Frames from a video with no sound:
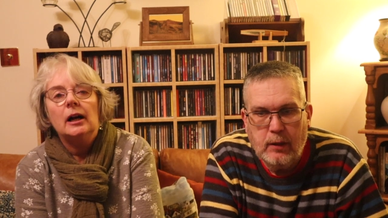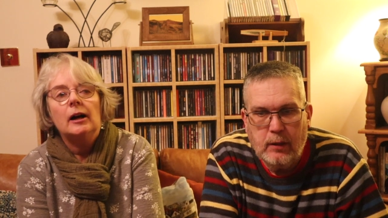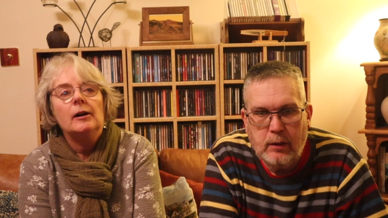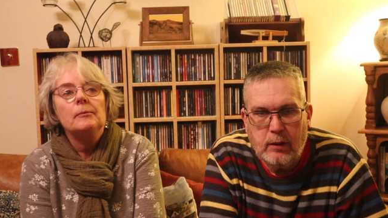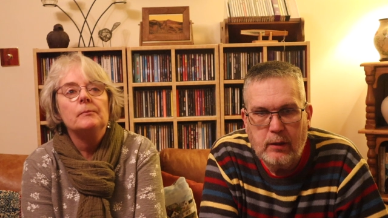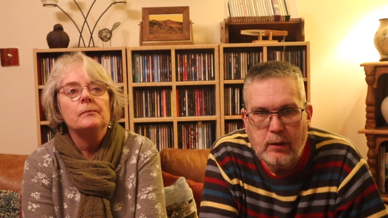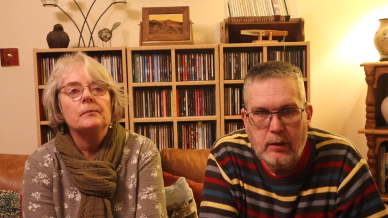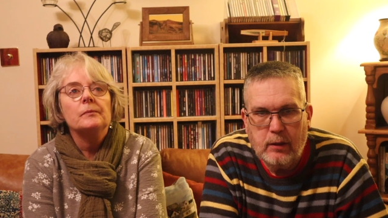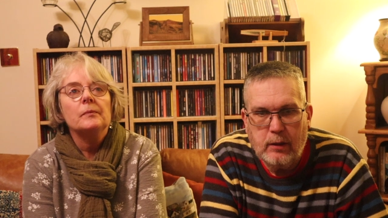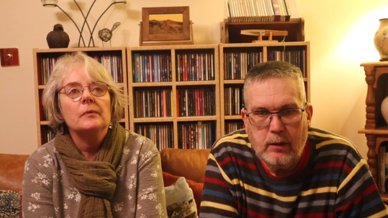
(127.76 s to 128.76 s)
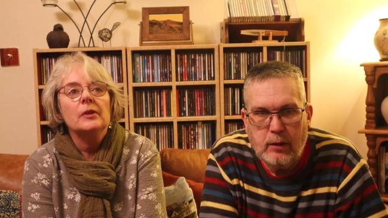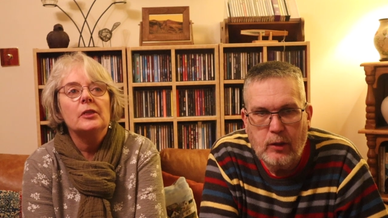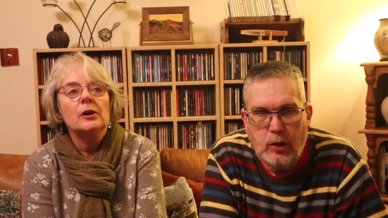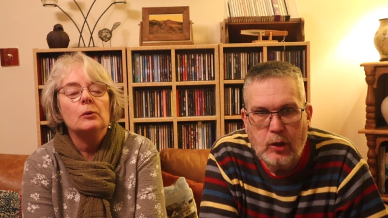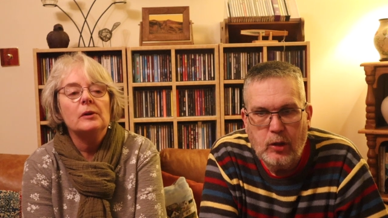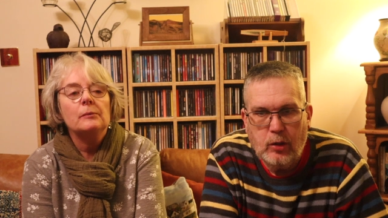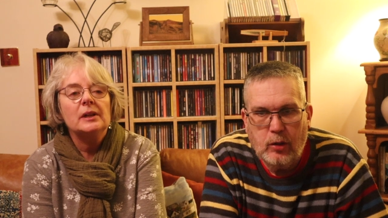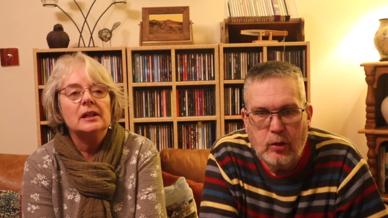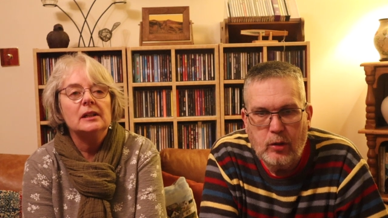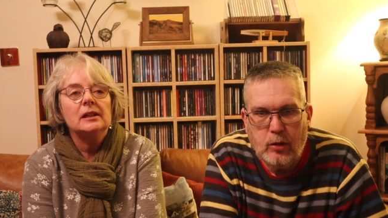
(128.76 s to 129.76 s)
Speaker 1: um, that we've
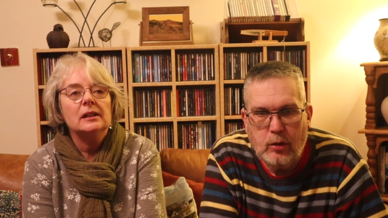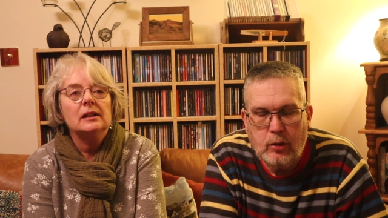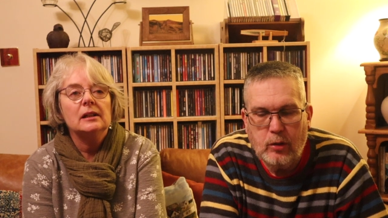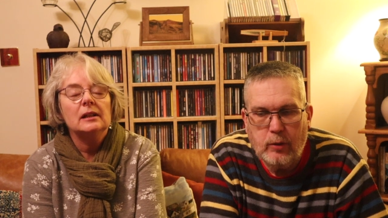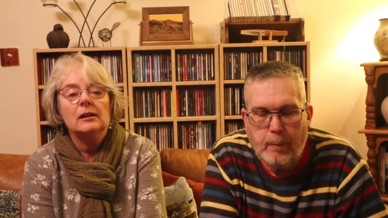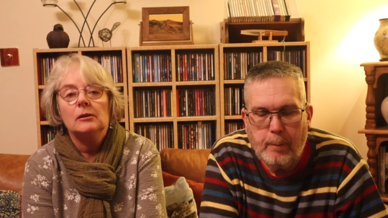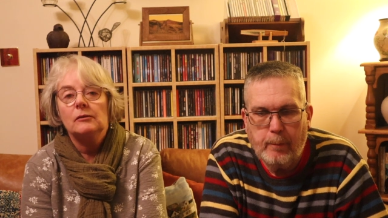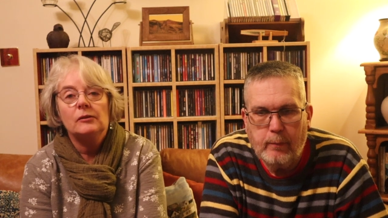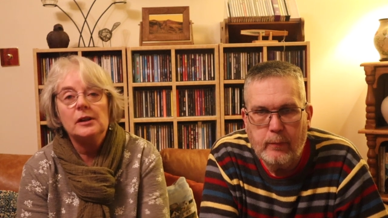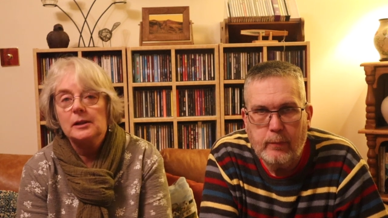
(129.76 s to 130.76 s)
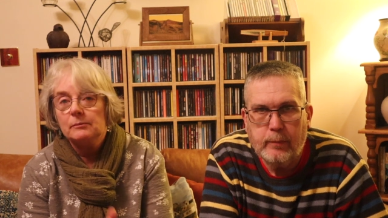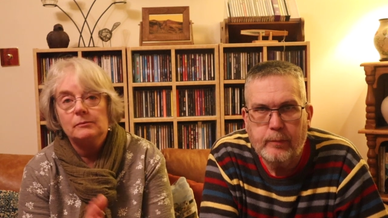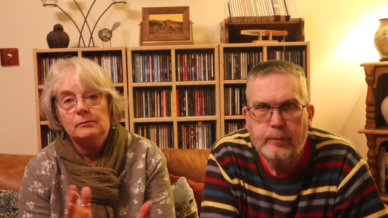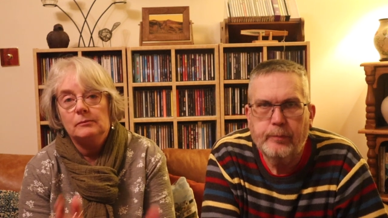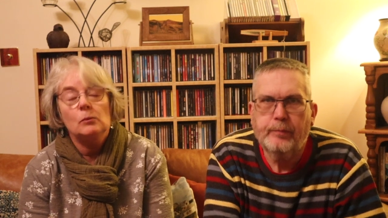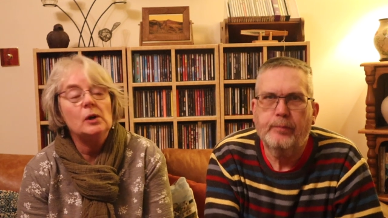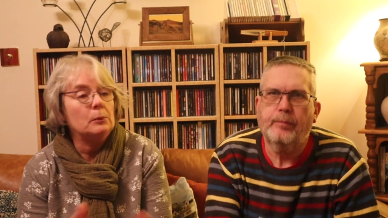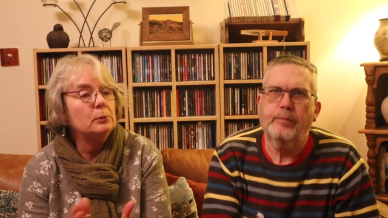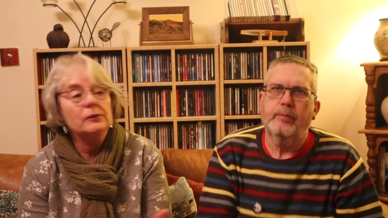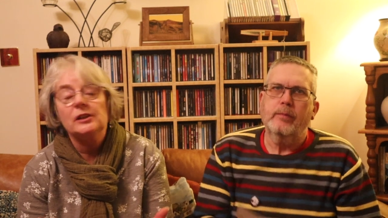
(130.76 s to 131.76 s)
been very
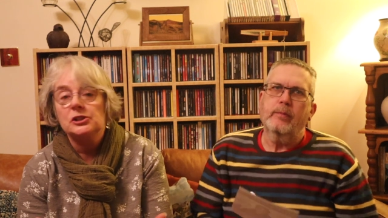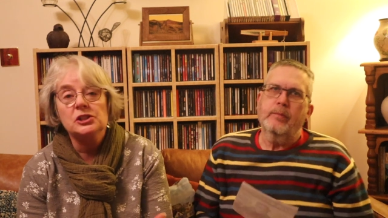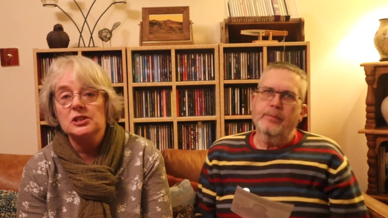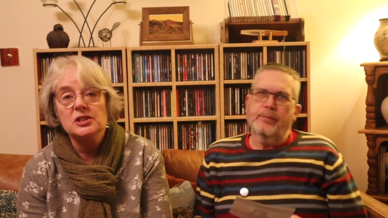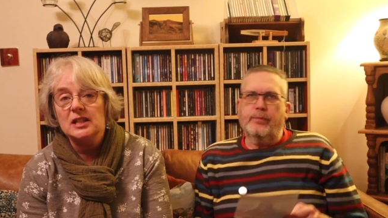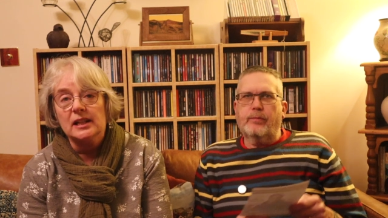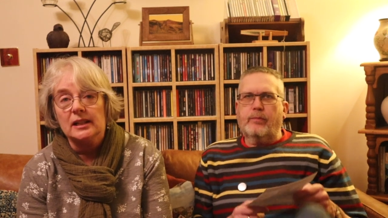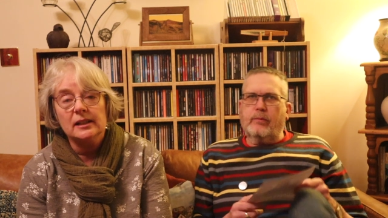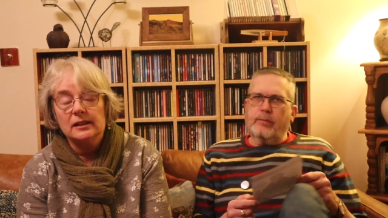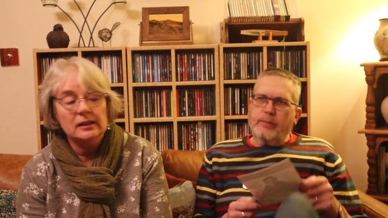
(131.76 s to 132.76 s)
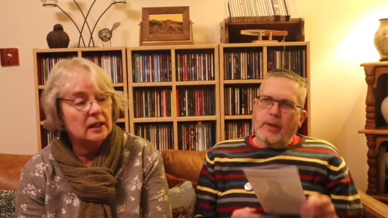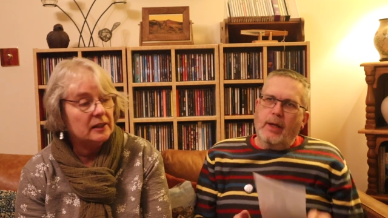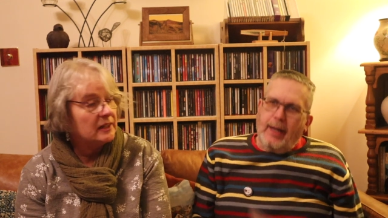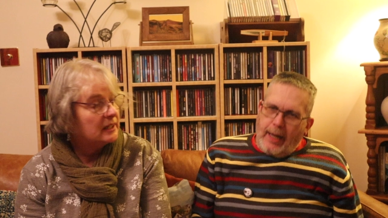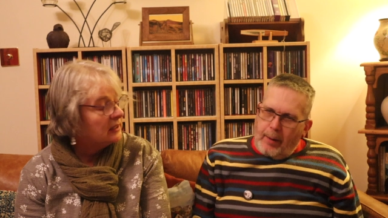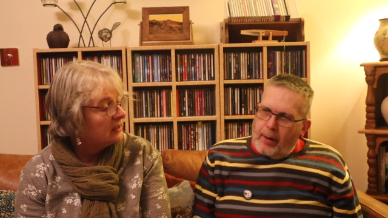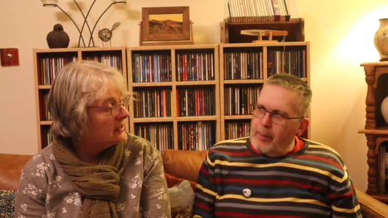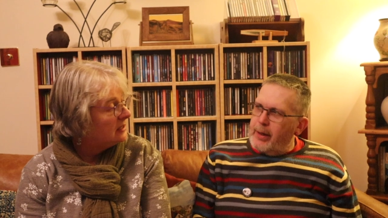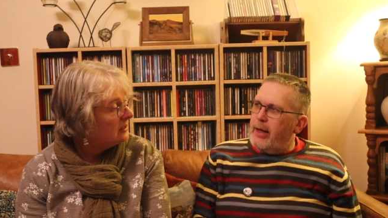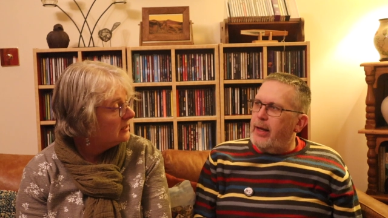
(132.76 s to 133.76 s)
well, privileged to see, I think. I,
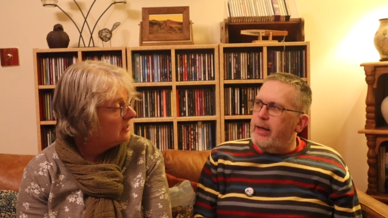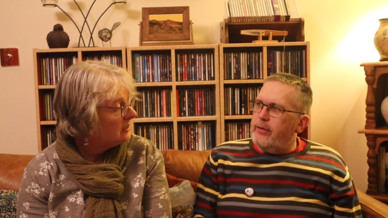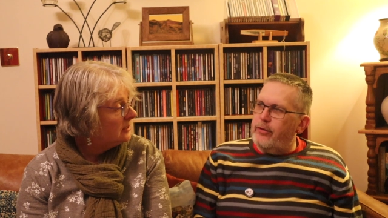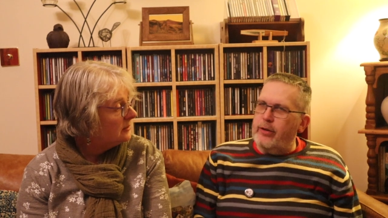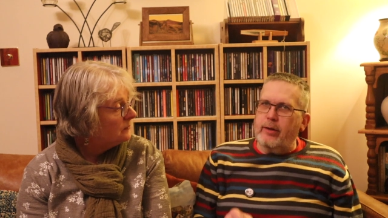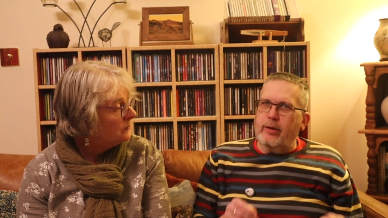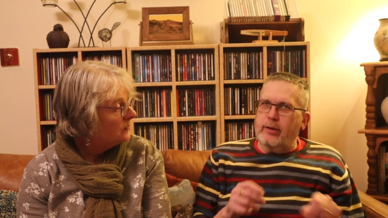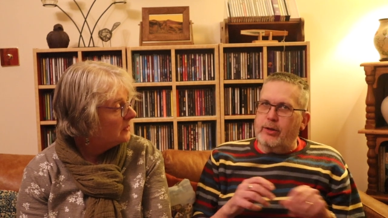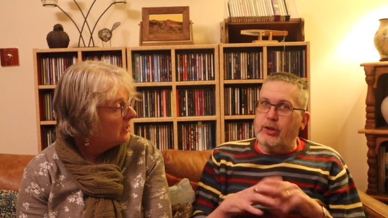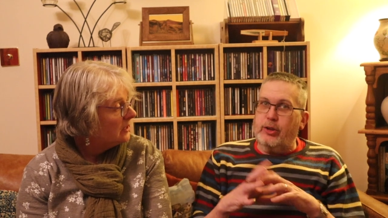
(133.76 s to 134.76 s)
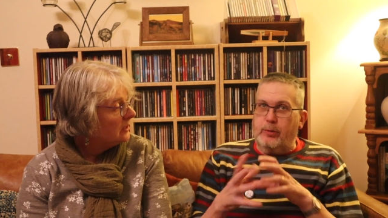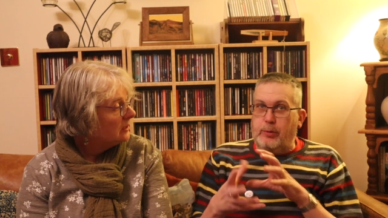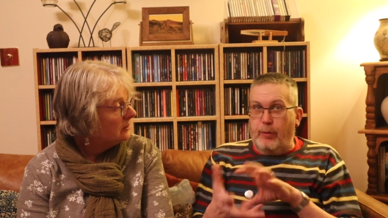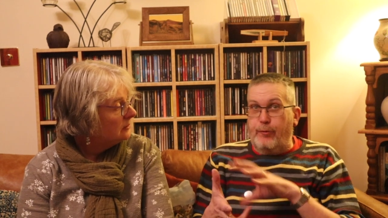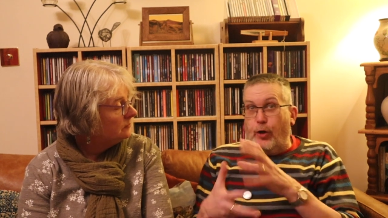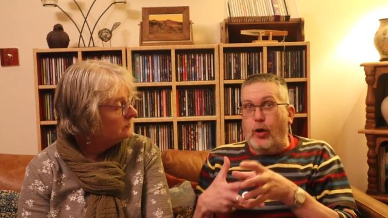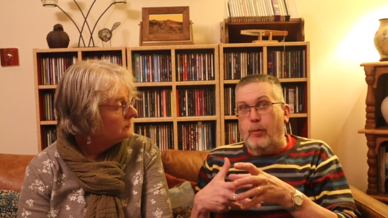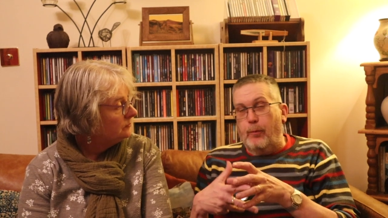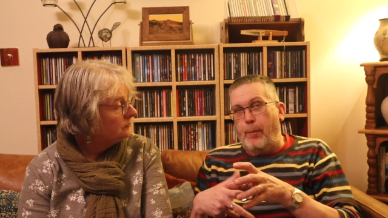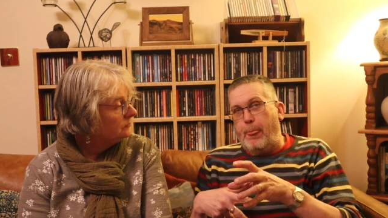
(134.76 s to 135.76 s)
mean, I
Speaker 2: liked that just
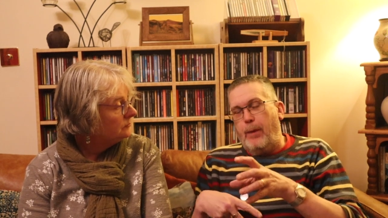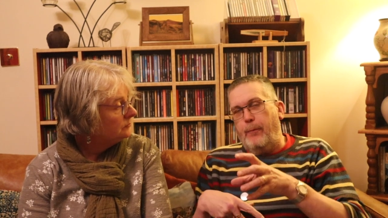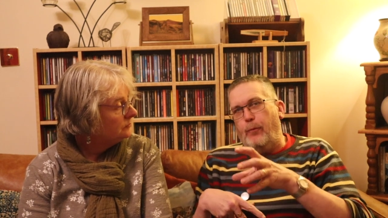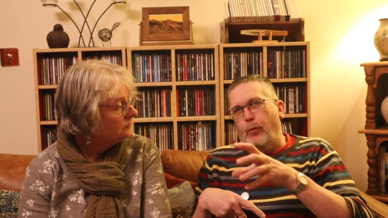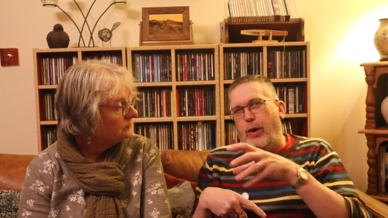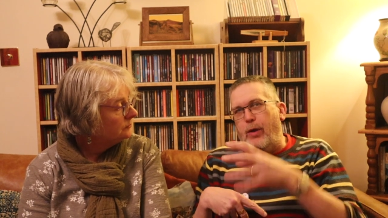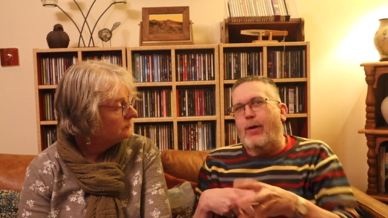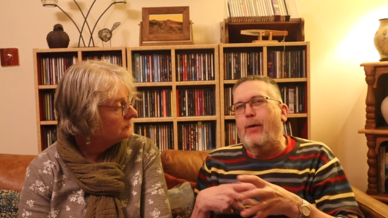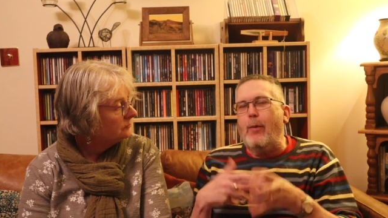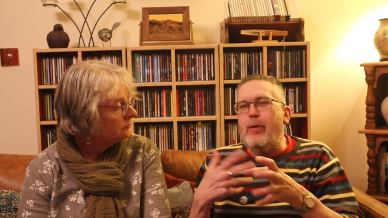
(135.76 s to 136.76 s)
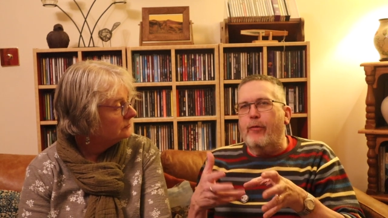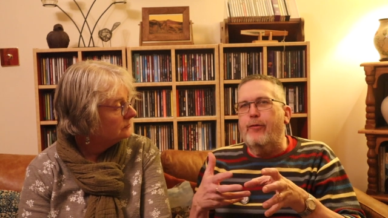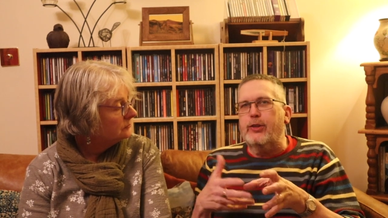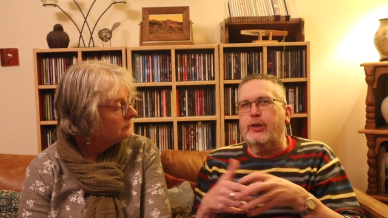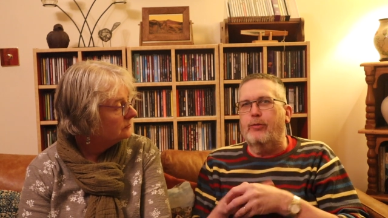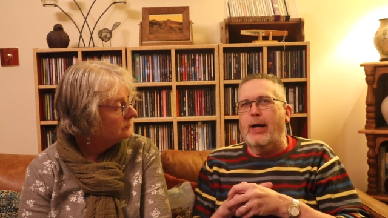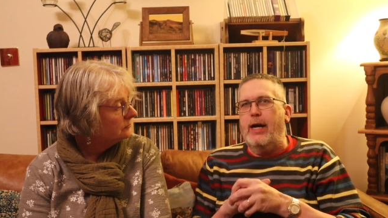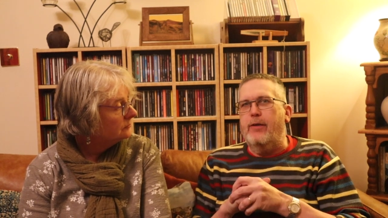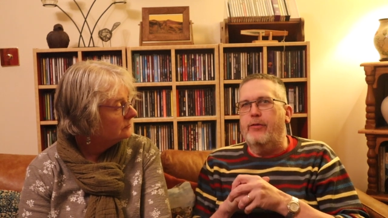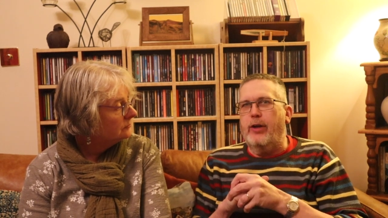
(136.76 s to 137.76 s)
before we arrived, when we first
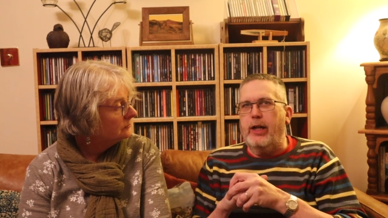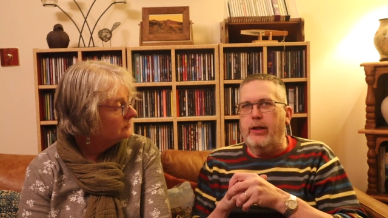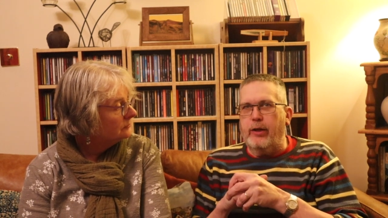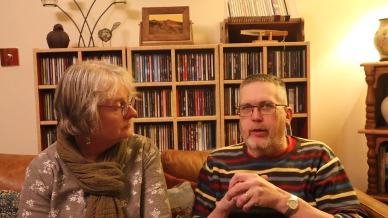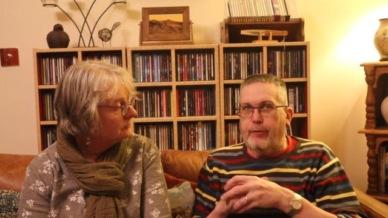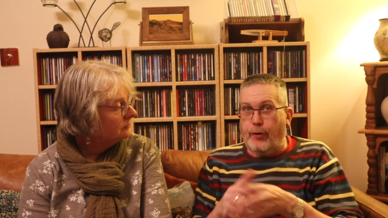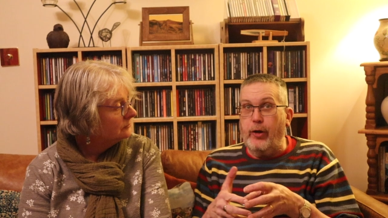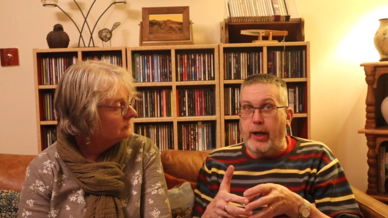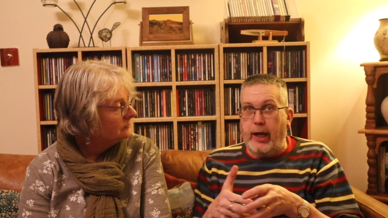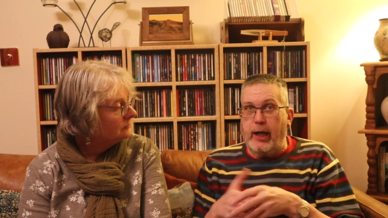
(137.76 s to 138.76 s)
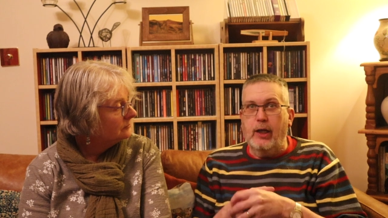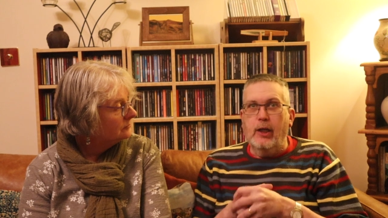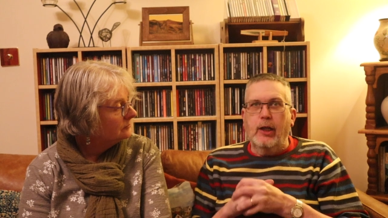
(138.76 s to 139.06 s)
arrived in the foyer,